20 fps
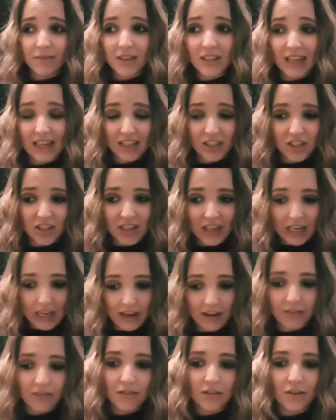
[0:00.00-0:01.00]
/
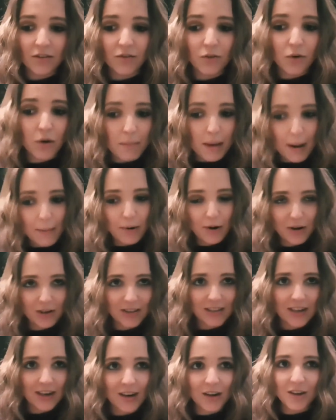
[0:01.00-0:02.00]
gift for my
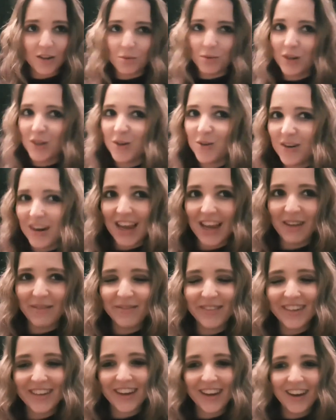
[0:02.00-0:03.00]
person, because we do
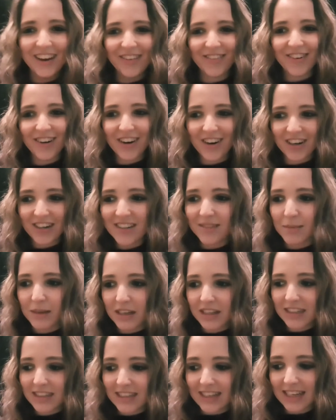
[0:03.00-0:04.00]
names for
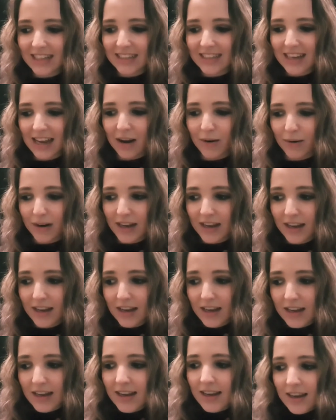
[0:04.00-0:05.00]
Christmas. That's how we
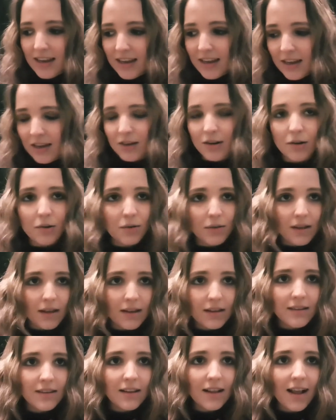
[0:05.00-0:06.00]
do
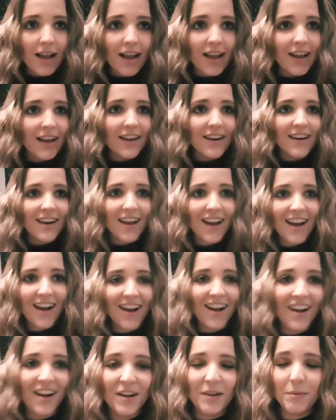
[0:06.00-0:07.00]
this. And
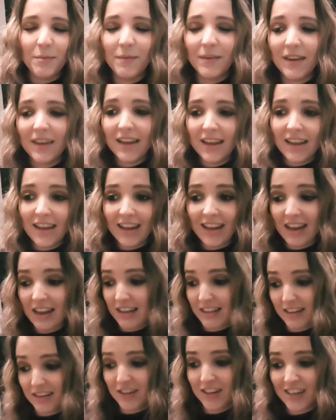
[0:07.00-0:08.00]
yeah,
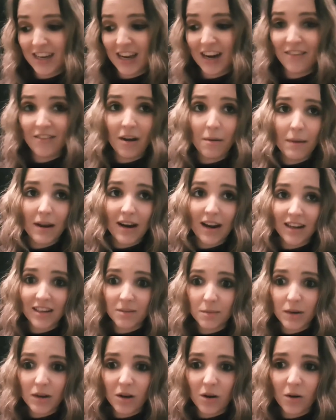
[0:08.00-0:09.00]
this is kind of how my night's
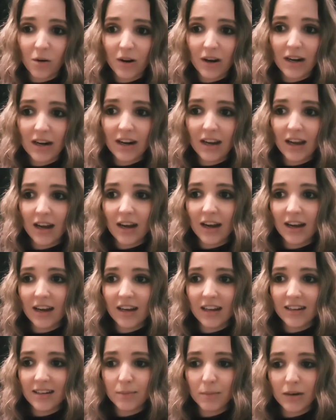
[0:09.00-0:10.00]
been going.
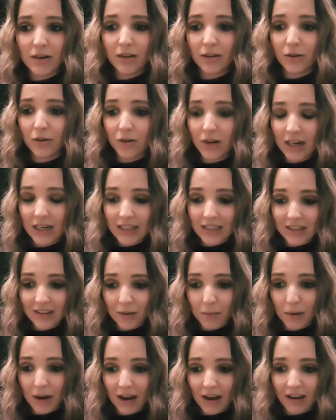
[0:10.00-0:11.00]
It's been a little crazy
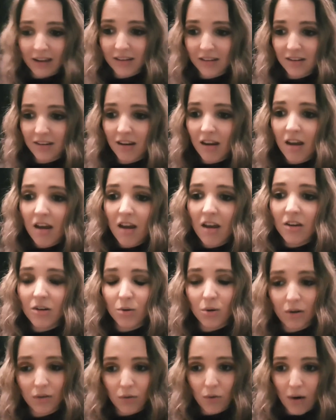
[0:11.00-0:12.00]
the past
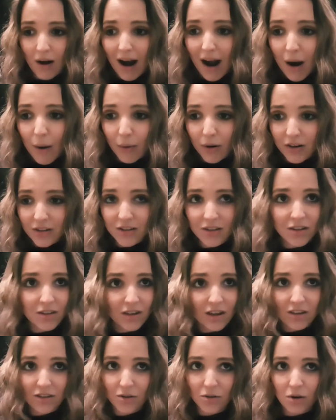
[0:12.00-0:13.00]
24 hours, because
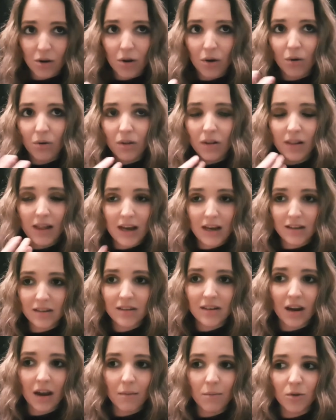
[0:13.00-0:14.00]
as you know, the
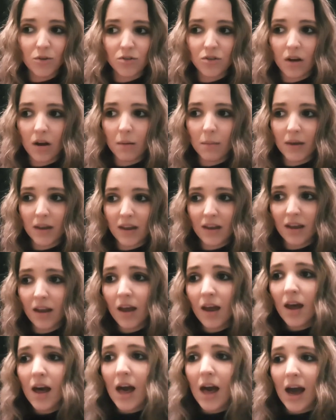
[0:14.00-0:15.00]
last time you saw me,
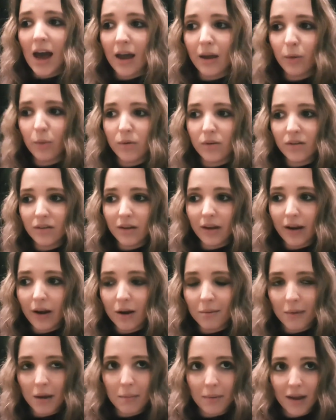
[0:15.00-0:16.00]
I was like
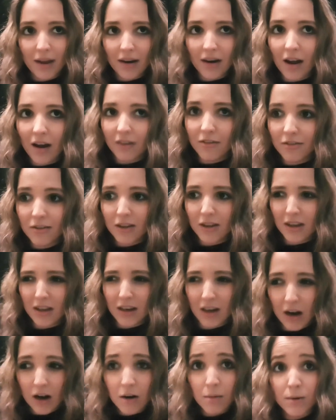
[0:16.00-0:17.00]
on my bed not feeling
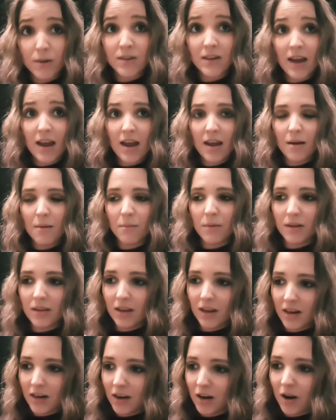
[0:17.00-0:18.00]
100%, but
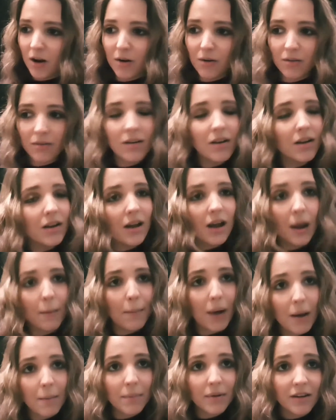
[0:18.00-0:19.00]
then, you know,
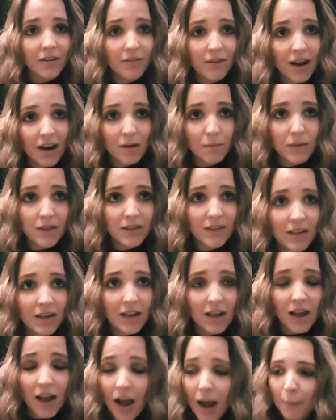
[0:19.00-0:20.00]
pumping the vitamin
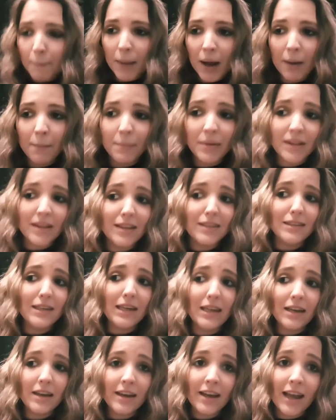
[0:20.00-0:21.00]
C, pumping the
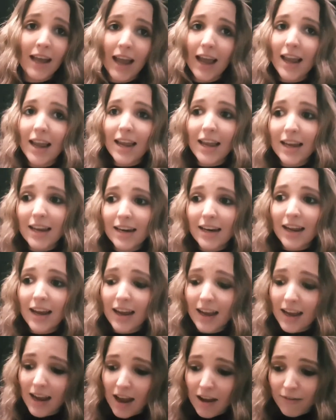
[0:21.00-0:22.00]
zinc, and
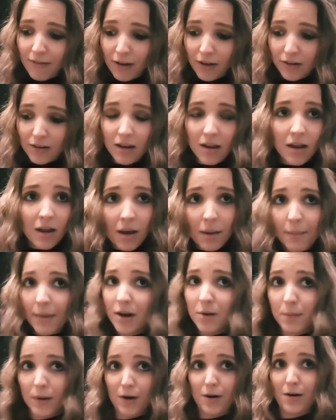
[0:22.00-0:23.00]
I felt
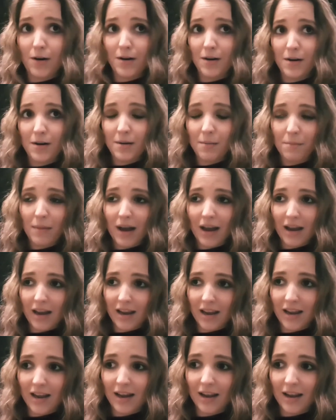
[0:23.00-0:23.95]
much better by